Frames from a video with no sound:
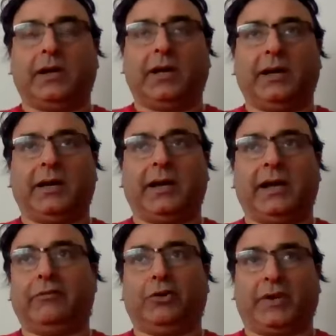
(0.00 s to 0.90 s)

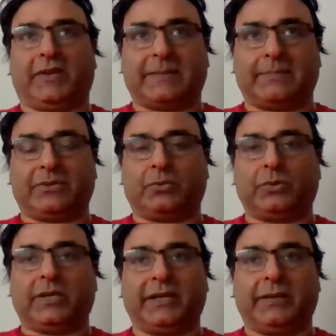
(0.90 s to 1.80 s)
I will not accept
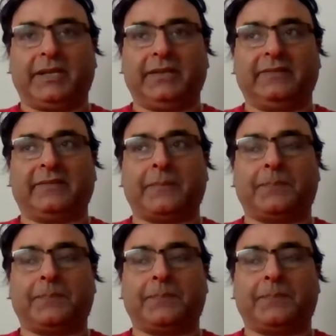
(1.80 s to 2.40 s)
through the emails.